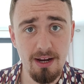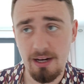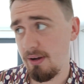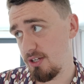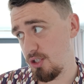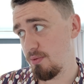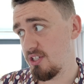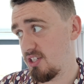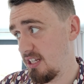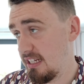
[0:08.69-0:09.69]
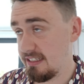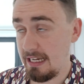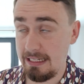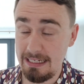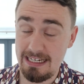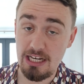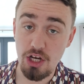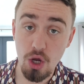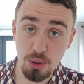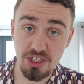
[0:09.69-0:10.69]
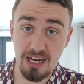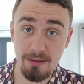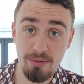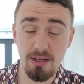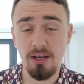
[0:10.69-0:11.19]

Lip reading: Now, as you will see, sadly, no Sab,